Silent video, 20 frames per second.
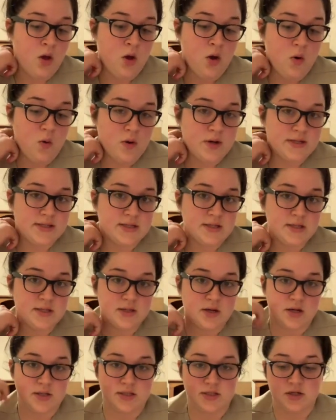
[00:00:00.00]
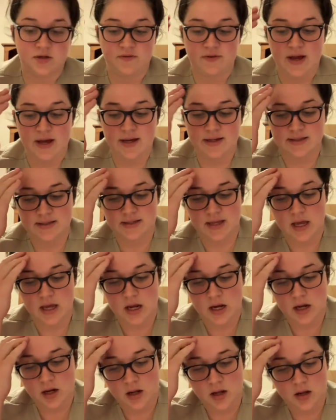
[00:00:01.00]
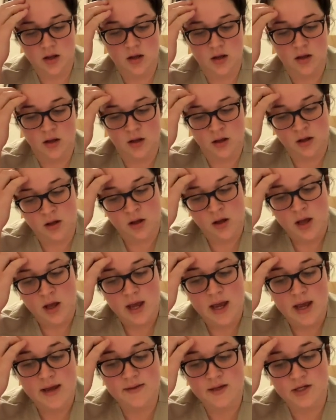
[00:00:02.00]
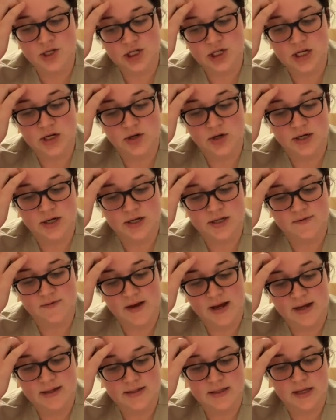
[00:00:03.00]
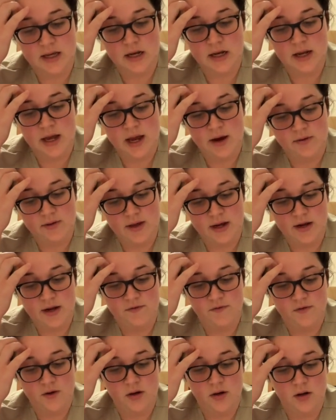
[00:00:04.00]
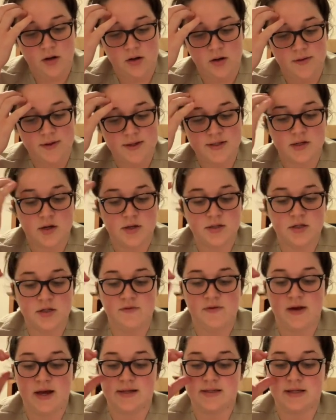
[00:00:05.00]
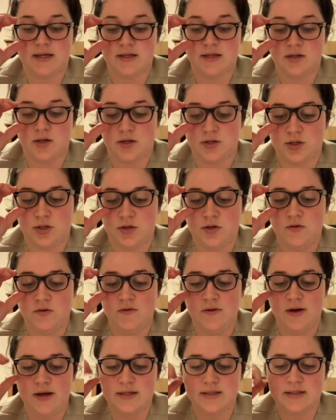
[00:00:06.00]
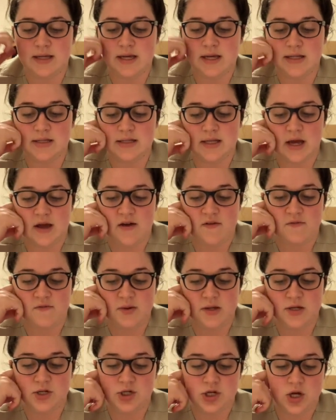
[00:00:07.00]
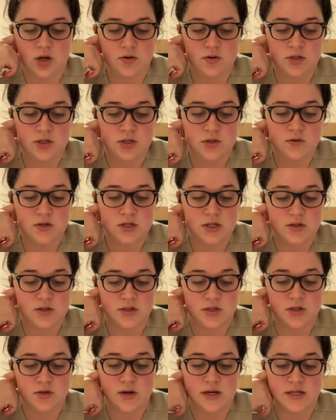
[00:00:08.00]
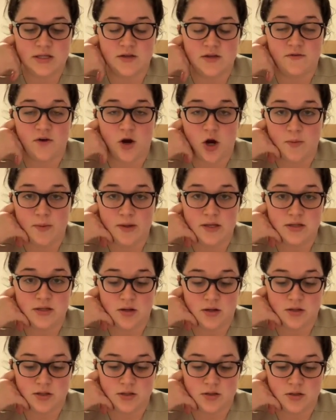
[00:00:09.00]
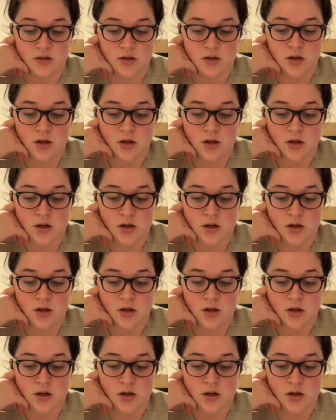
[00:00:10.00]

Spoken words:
What is the zoster vaccine and the Shingrix vaccine? How are they different? The zoster vaccines are 2 vaccines that have been shown to reduce the rates of herpes zoster.